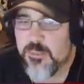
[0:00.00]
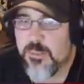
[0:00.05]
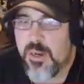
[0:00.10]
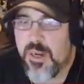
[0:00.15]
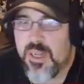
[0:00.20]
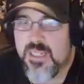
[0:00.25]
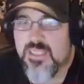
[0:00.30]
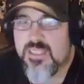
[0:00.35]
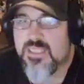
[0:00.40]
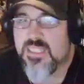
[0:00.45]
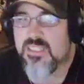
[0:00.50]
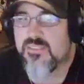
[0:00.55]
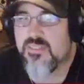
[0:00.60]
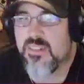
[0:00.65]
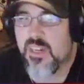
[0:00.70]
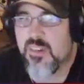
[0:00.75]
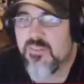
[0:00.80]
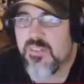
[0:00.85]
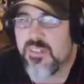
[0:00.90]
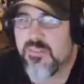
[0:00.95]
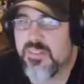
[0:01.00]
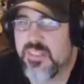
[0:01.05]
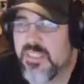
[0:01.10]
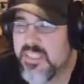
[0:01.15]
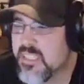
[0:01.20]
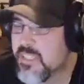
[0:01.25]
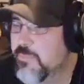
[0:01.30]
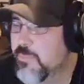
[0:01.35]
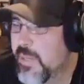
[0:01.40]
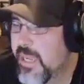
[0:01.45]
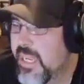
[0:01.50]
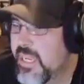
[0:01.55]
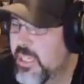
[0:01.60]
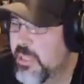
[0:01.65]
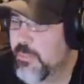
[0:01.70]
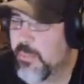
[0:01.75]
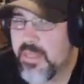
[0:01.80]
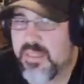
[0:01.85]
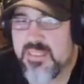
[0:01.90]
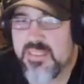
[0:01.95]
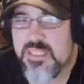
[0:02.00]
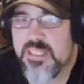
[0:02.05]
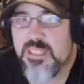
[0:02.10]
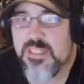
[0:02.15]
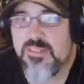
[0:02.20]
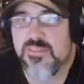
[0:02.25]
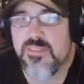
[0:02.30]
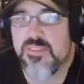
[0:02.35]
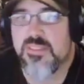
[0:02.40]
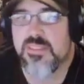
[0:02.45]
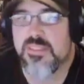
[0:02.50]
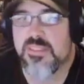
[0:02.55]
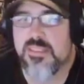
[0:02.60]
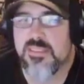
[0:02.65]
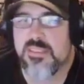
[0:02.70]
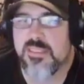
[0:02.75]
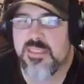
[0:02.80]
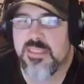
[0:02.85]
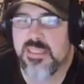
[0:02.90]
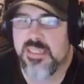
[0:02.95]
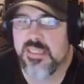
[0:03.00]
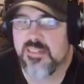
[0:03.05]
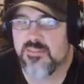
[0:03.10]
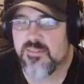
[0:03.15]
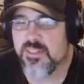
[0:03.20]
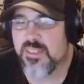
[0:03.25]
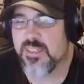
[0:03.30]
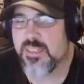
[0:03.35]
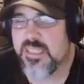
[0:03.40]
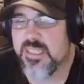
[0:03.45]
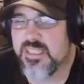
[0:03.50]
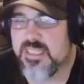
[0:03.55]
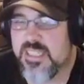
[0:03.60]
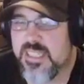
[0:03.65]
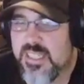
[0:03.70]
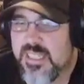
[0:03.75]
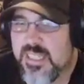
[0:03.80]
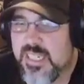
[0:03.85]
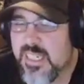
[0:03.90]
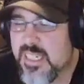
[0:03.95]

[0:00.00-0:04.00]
your mod stuff off of you and just ban you myself for at least ten